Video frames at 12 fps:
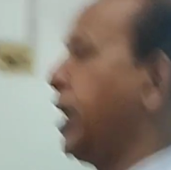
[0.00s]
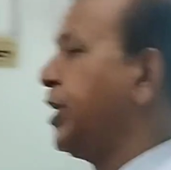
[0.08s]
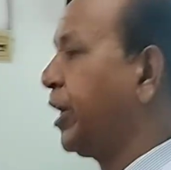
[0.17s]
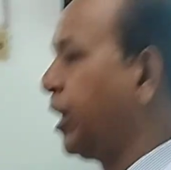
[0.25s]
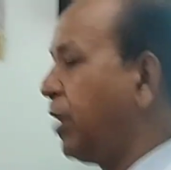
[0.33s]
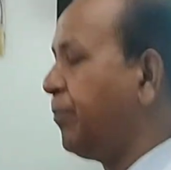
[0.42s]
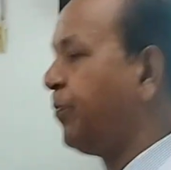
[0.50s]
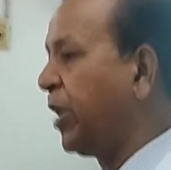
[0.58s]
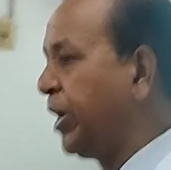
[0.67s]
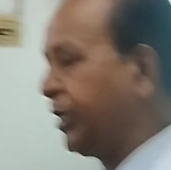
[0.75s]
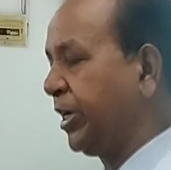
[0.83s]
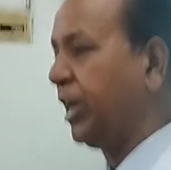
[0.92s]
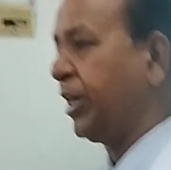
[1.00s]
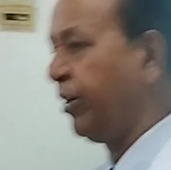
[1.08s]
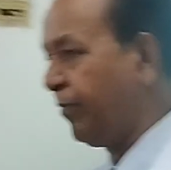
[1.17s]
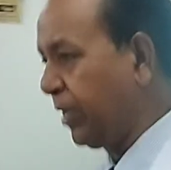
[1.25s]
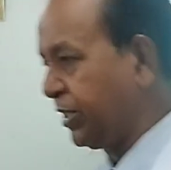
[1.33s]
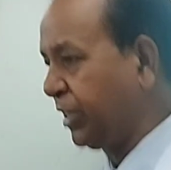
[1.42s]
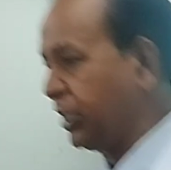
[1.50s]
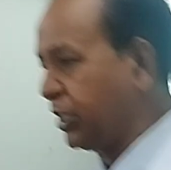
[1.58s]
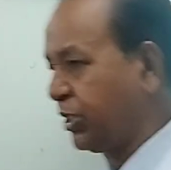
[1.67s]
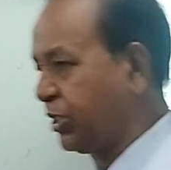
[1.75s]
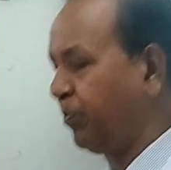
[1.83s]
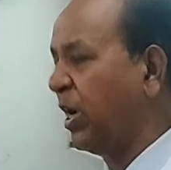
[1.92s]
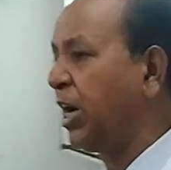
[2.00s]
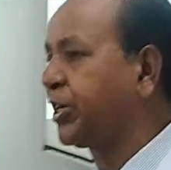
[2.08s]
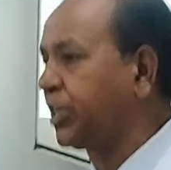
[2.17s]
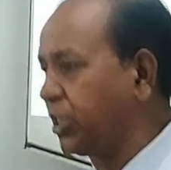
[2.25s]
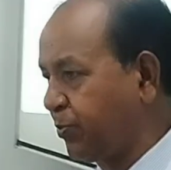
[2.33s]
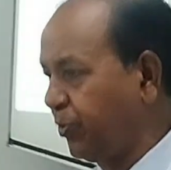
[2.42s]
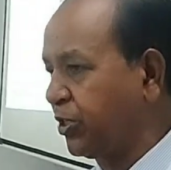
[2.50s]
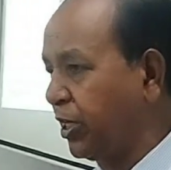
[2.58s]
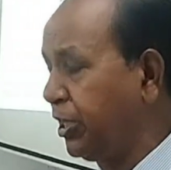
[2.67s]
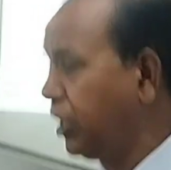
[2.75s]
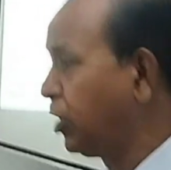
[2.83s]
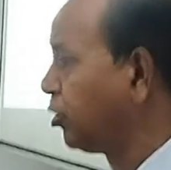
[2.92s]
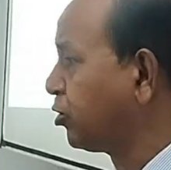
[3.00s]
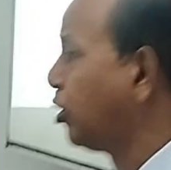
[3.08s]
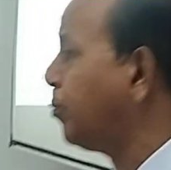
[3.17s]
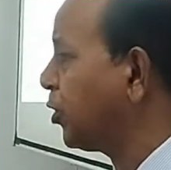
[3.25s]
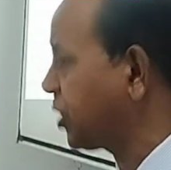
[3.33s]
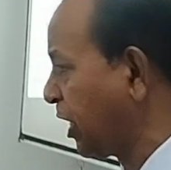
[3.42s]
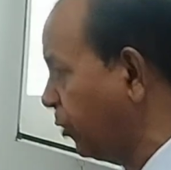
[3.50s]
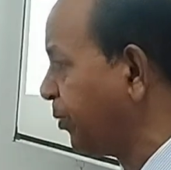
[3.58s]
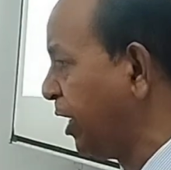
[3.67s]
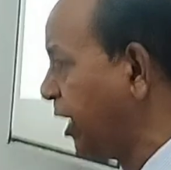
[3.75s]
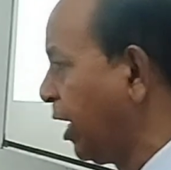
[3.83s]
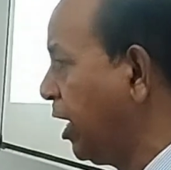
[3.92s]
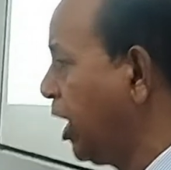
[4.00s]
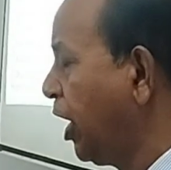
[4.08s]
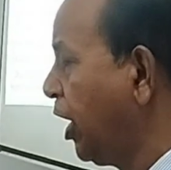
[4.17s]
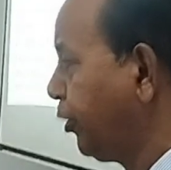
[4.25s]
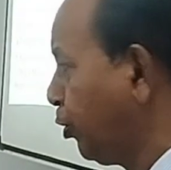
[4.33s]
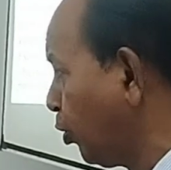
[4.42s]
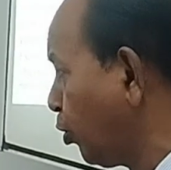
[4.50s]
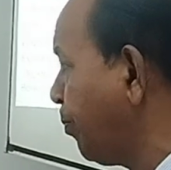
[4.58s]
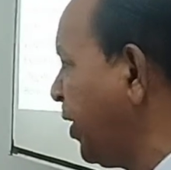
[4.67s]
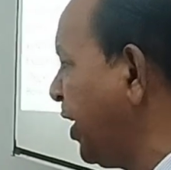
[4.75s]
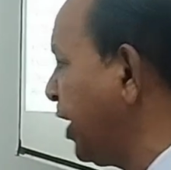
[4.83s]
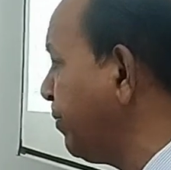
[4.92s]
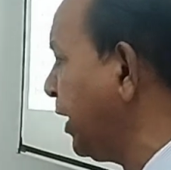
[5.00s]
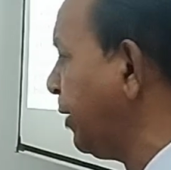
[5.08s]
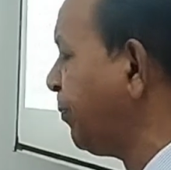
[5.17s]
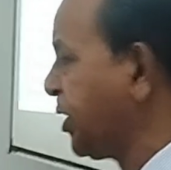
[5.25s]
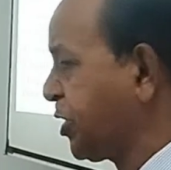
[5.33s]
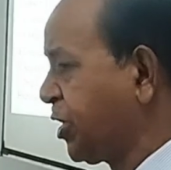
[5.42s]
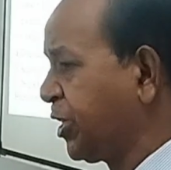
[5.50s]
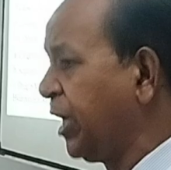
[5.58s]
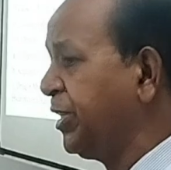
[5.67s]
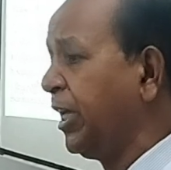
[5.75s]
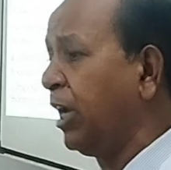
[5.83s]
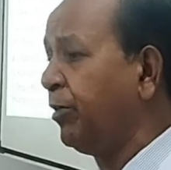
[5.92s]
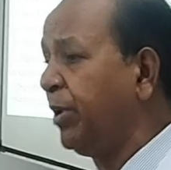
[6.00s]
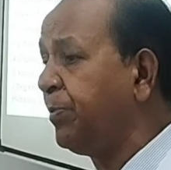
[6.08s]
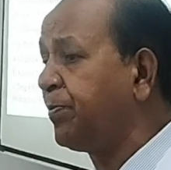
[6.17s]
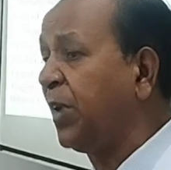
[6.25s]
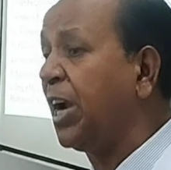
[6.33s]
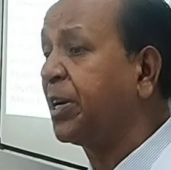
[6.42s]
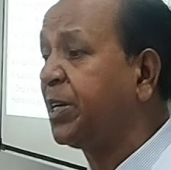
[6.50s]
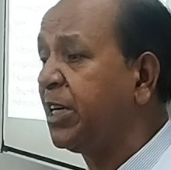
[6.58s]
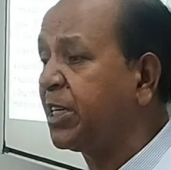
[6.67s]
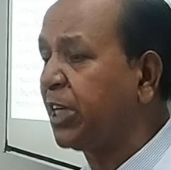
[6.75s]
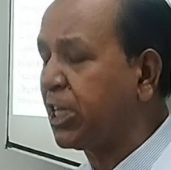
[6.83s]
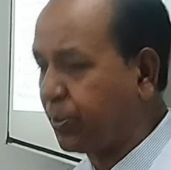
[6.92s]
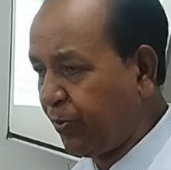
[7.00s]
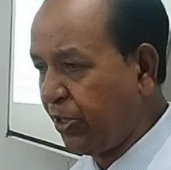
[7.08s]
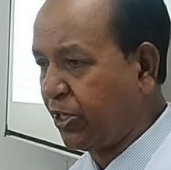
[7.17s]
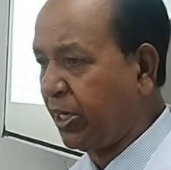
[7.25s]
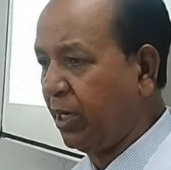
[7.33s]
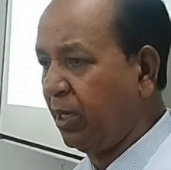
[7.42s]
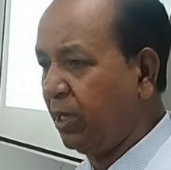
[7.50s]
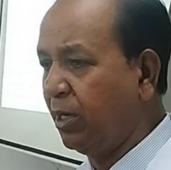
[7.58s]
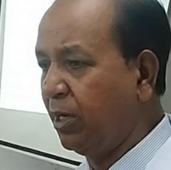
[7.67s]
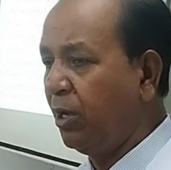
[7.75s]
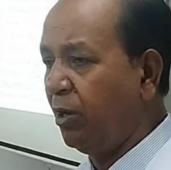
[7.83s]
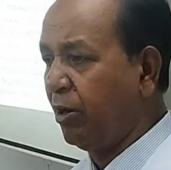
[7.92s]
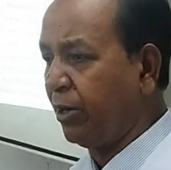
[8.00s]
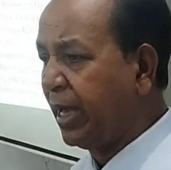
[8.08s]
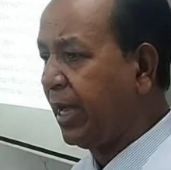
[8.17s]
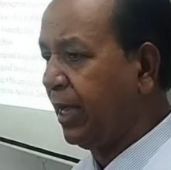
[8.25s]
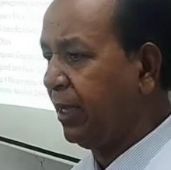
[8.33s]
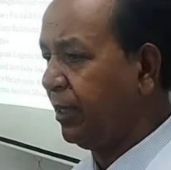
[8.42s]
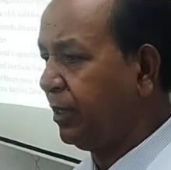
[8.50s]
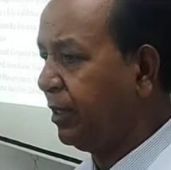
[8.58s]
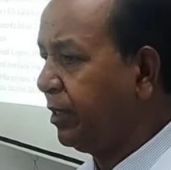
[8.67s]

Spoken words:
10 gram per dl. Remember this. Blood transfusion. Due to thrombocytopenia, due to bleeding manifestation, there will be platelet transfusion. Okay?